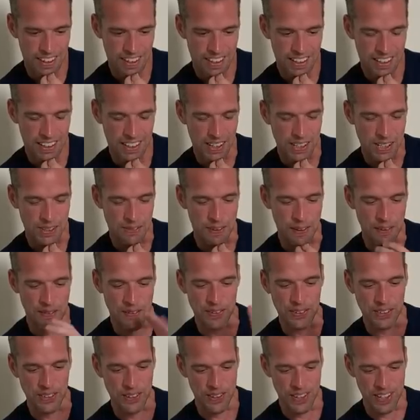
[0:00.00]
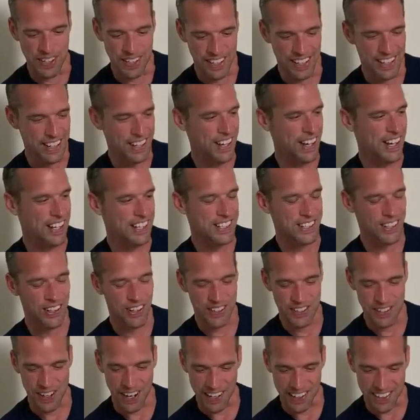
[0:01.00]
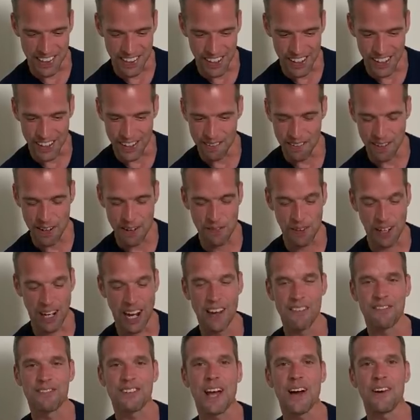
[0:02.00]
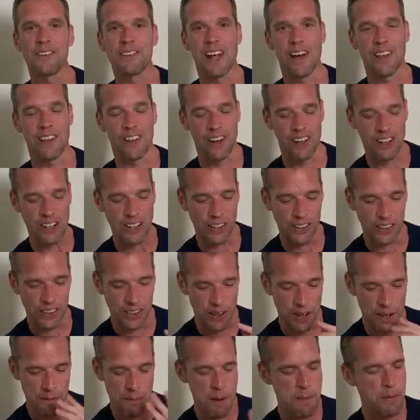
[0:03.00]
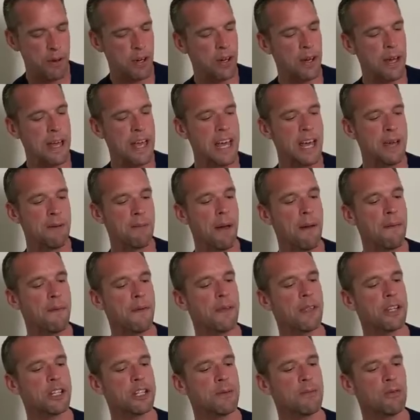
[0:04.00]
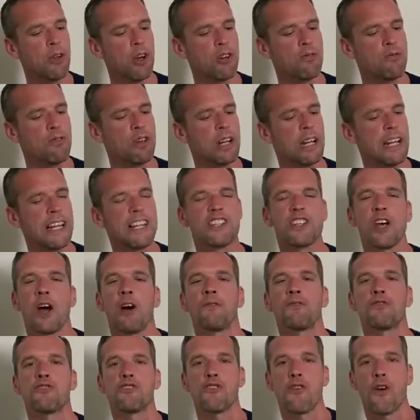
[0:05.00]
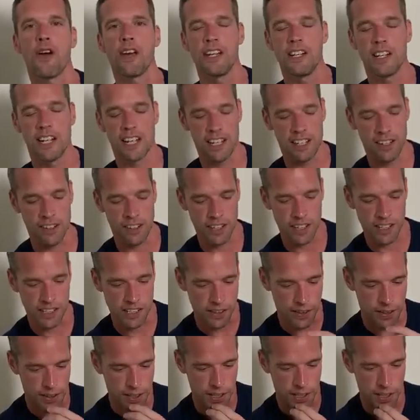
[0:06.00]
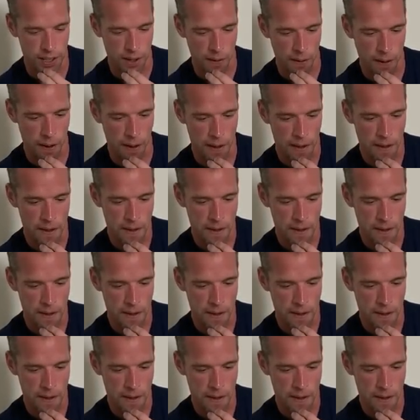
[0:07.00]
Loads of people doing the Star Trek thing. I feel a bit left out now that I can't do it. Maybe like really tough training, I could do it.